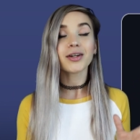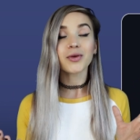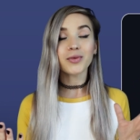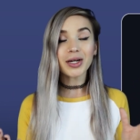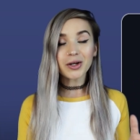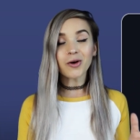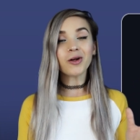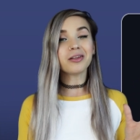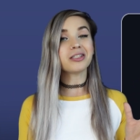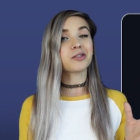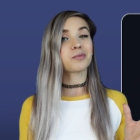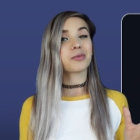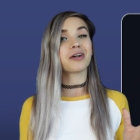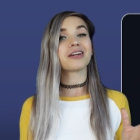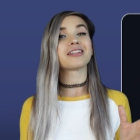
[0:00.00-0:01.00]
We call this
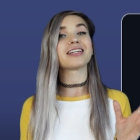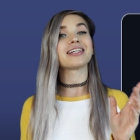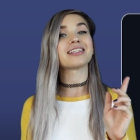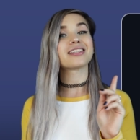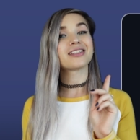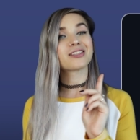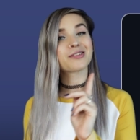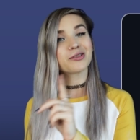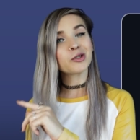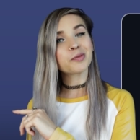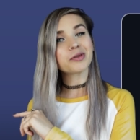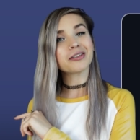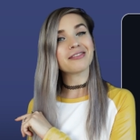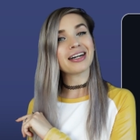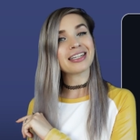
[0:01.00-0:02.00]
process
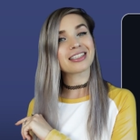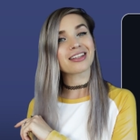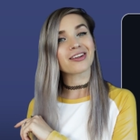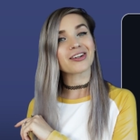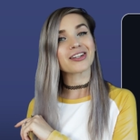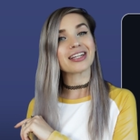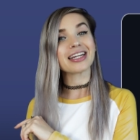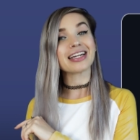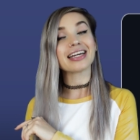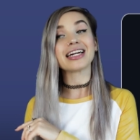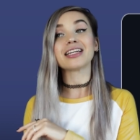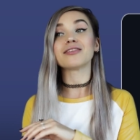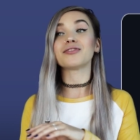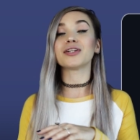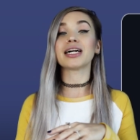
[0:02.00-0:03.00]
supervised learning
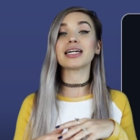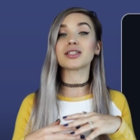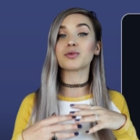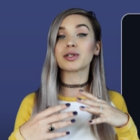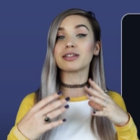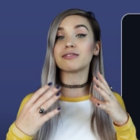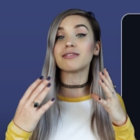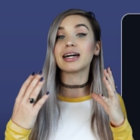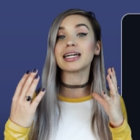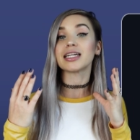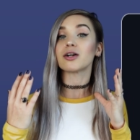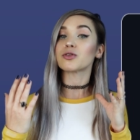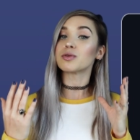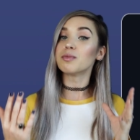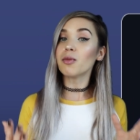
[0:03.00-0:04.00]
and if you guys want to find
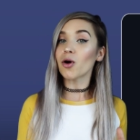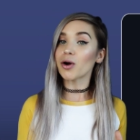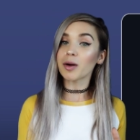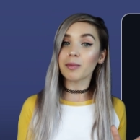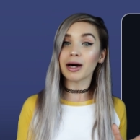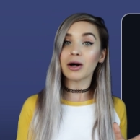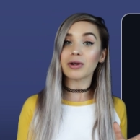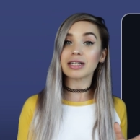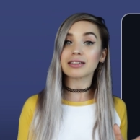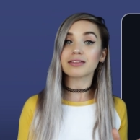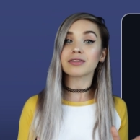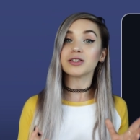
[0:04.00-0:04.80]
out more about it,